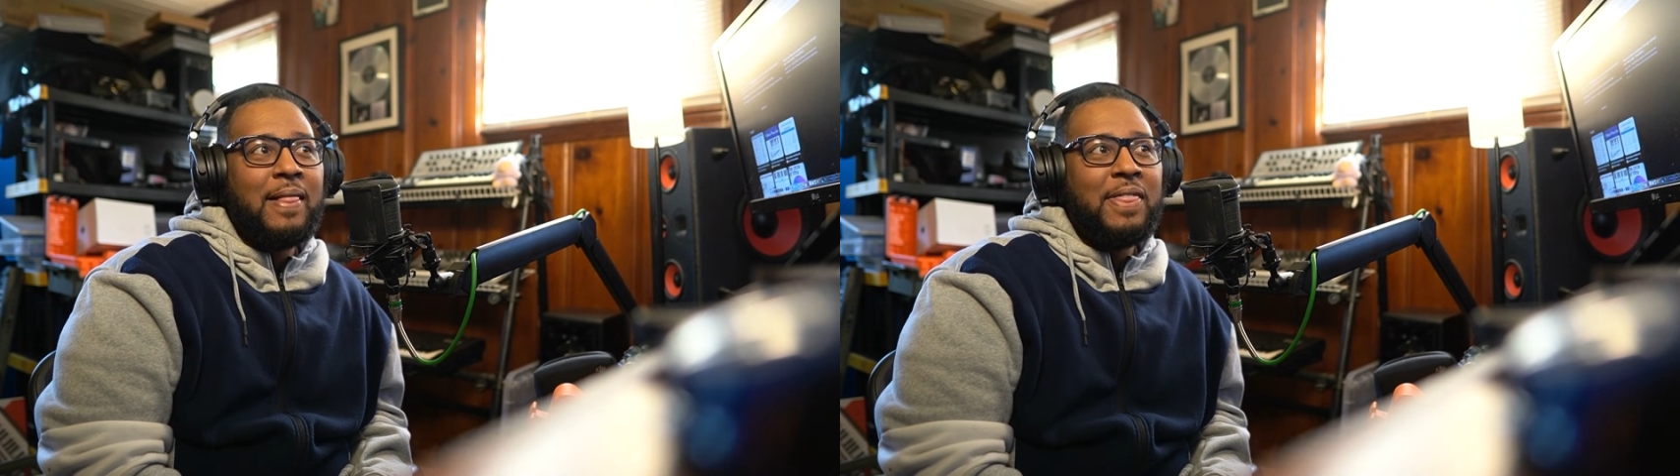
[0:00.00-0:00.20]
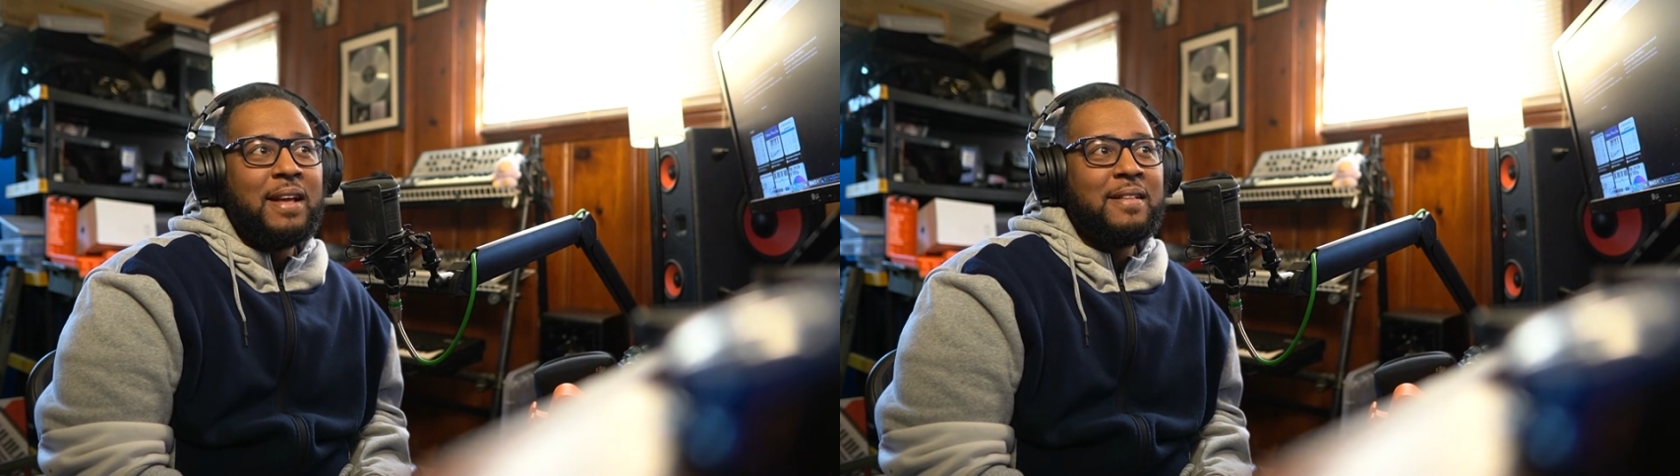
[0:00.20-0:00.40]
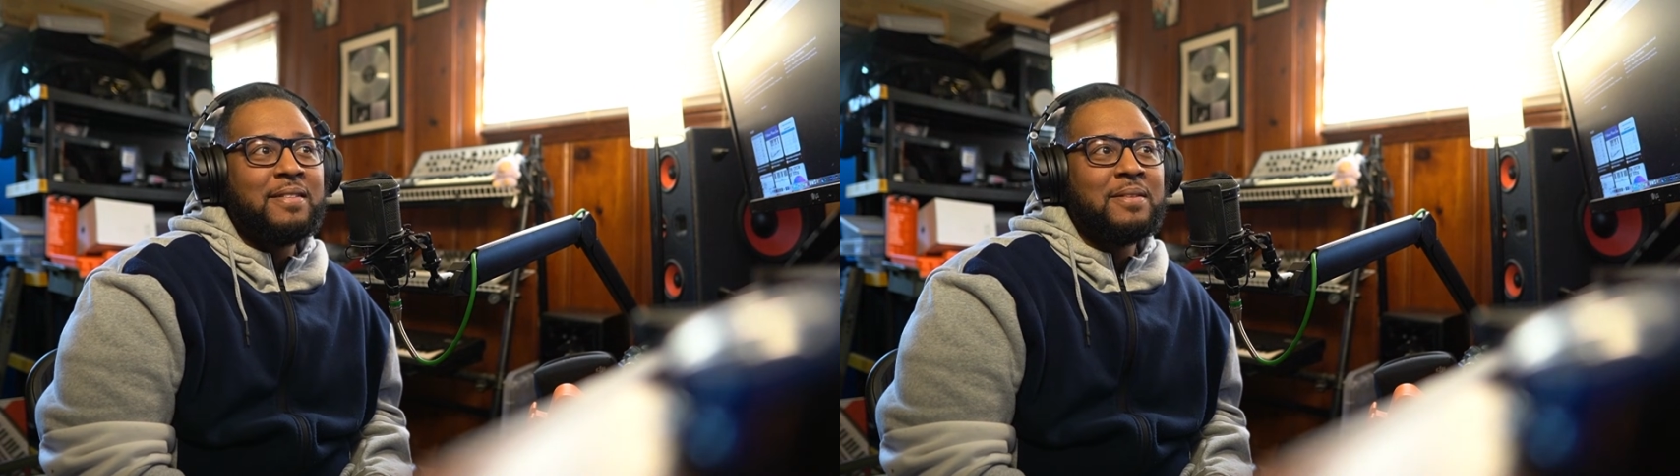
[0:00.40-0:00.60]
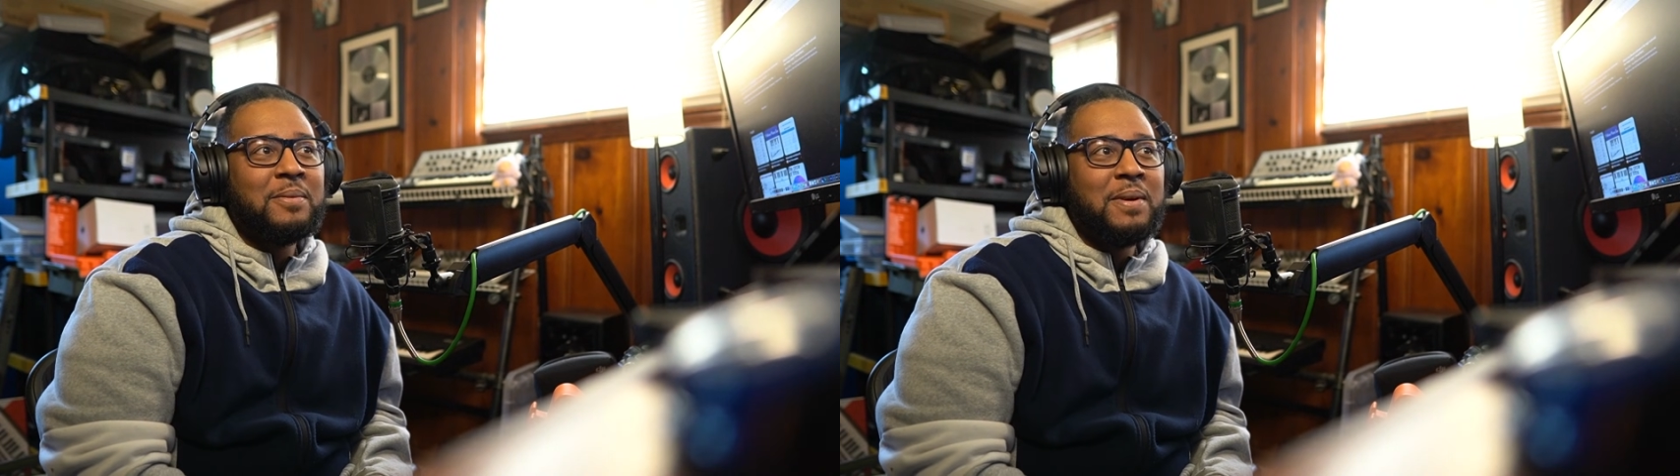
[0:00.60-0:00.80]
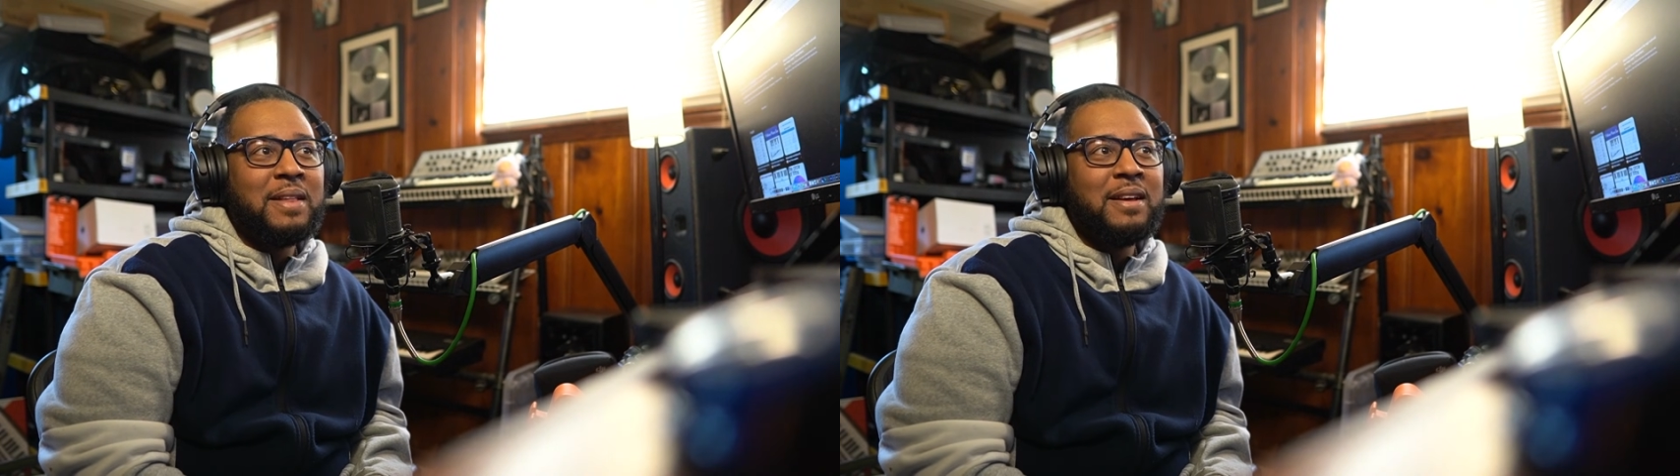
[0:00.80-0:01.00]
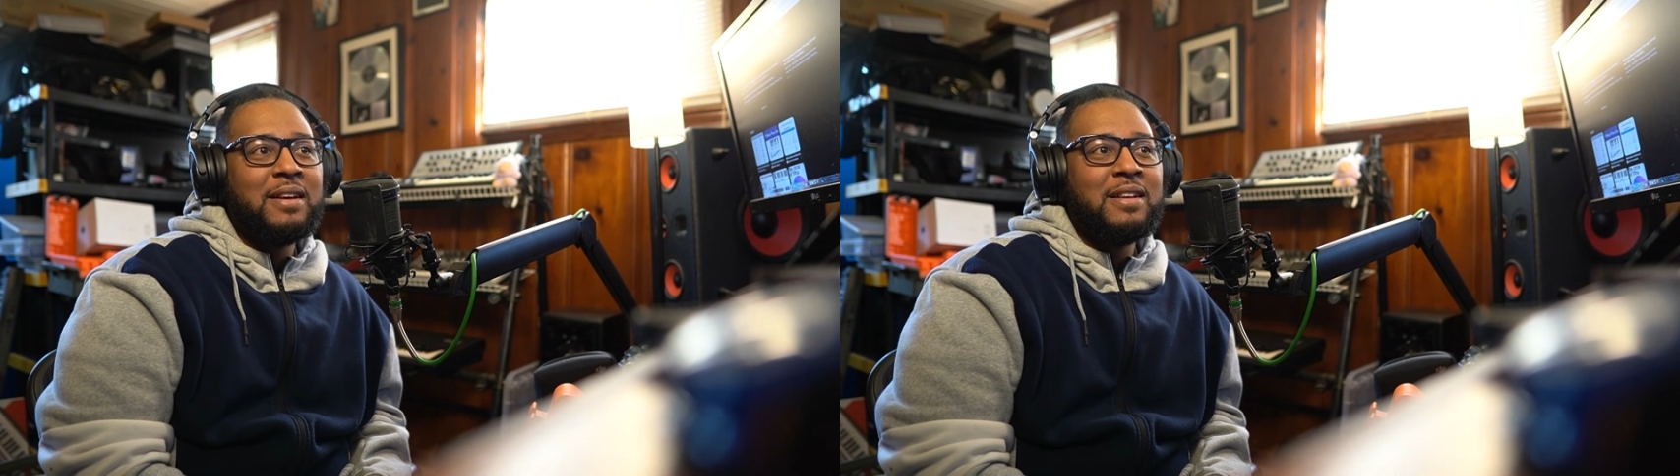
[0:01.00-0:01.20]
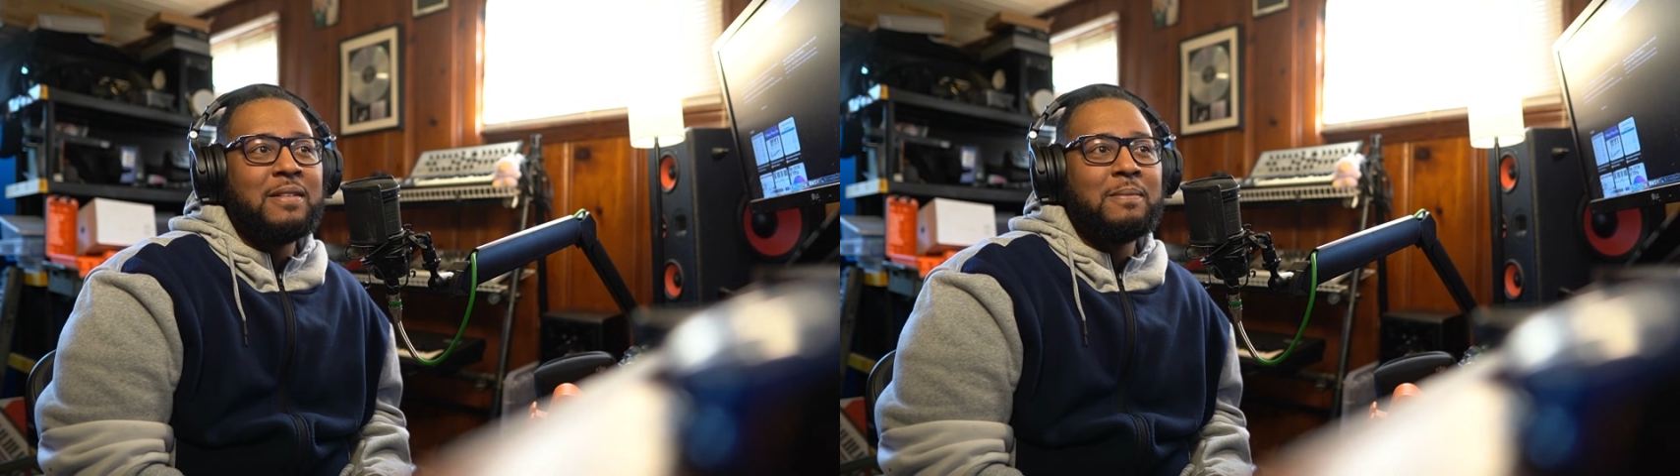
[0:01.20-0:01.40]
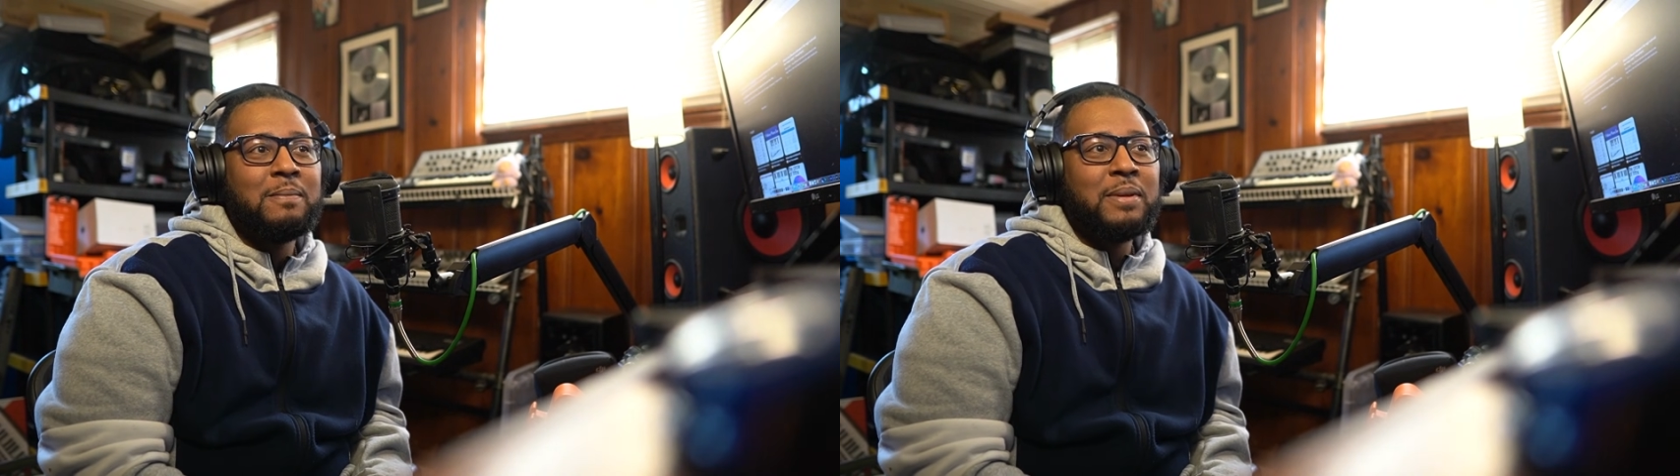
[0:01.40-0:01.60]
I think it's a really good
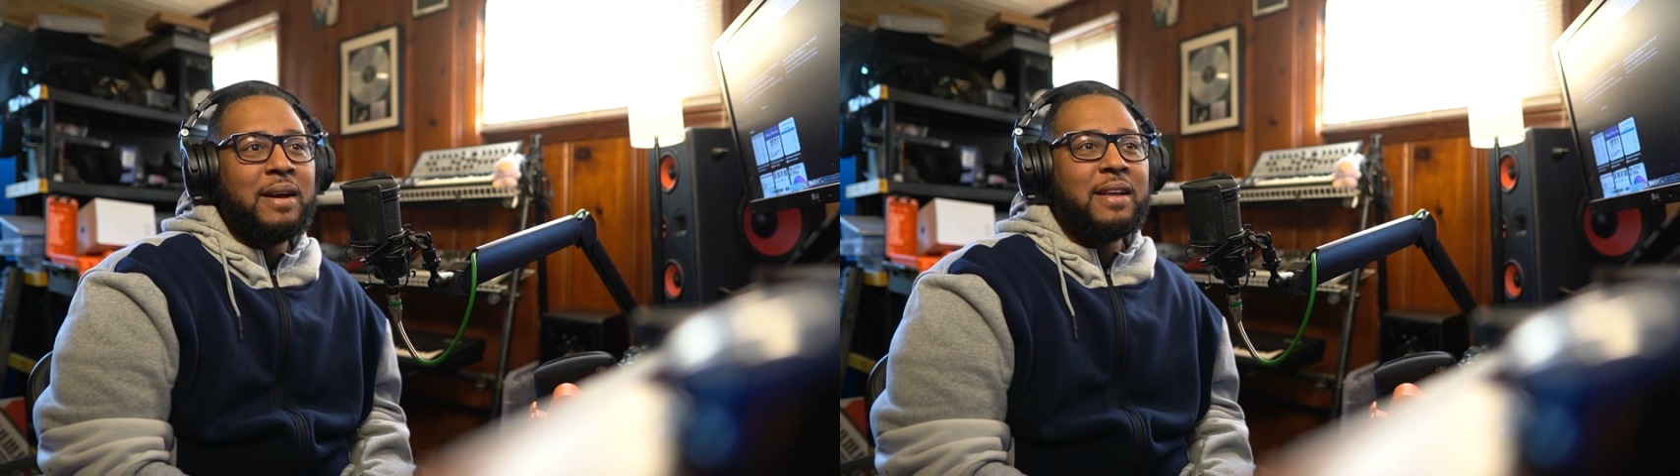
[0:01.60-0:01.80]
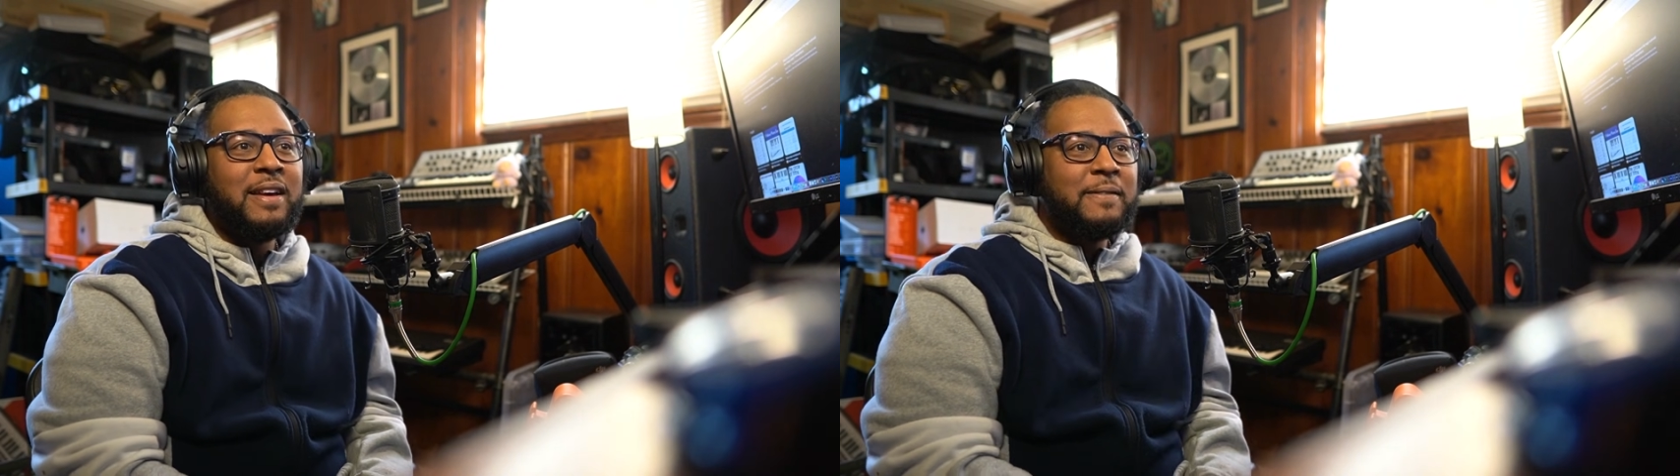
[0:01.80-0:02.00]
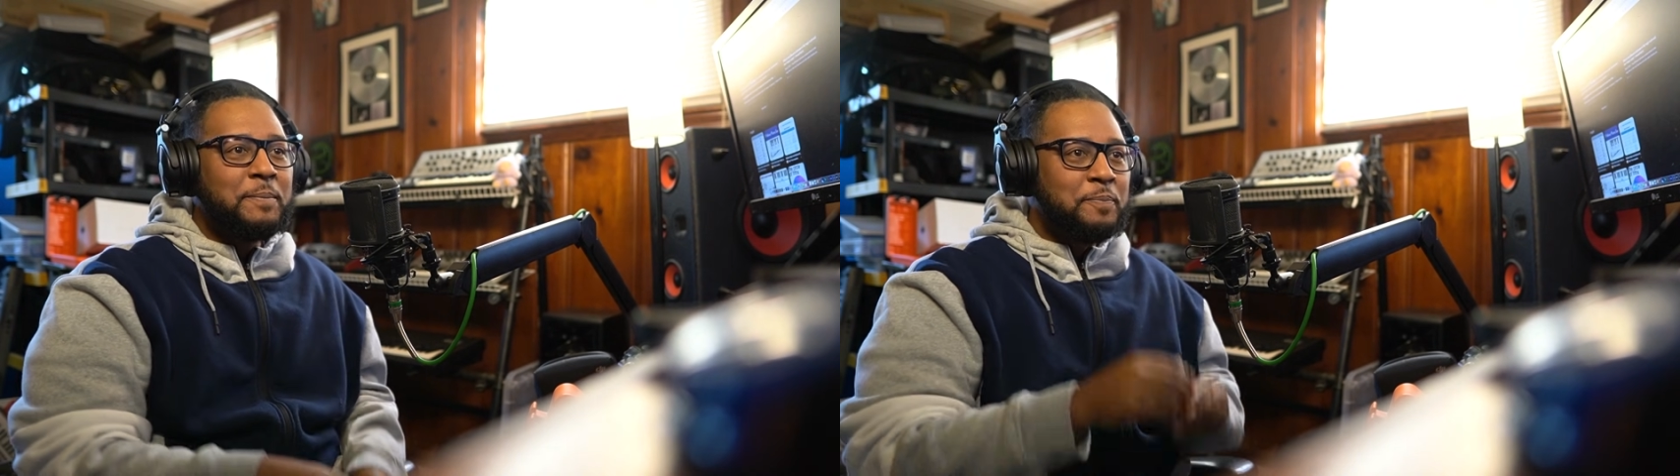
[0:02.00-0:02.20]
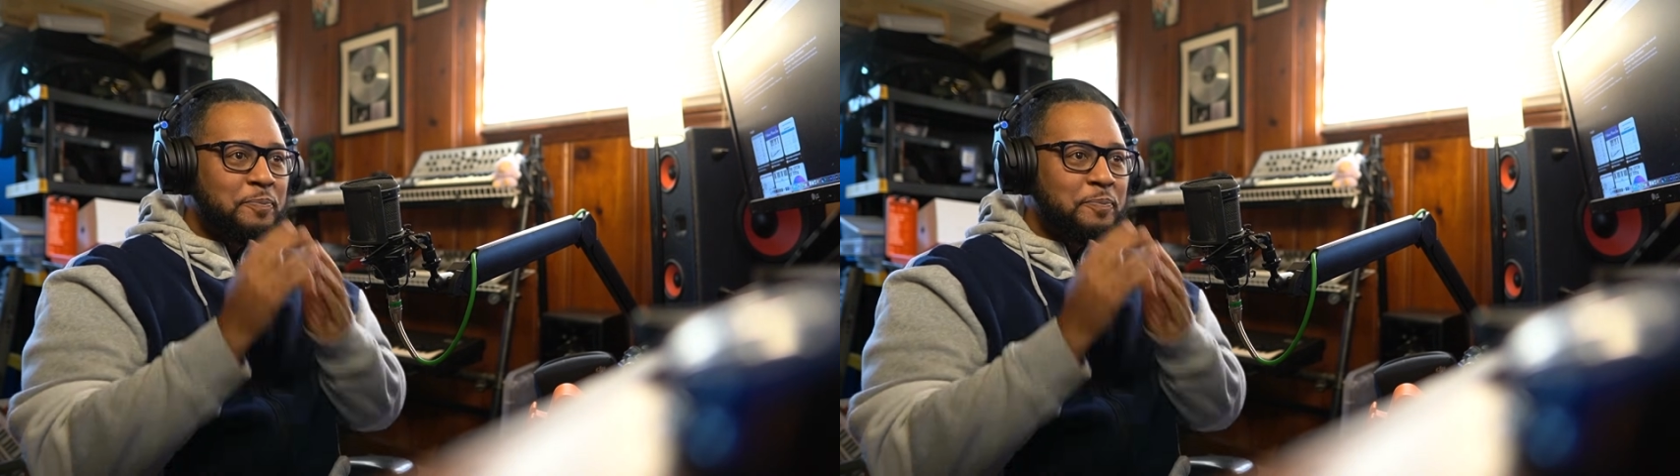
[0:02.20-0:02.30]
plugin.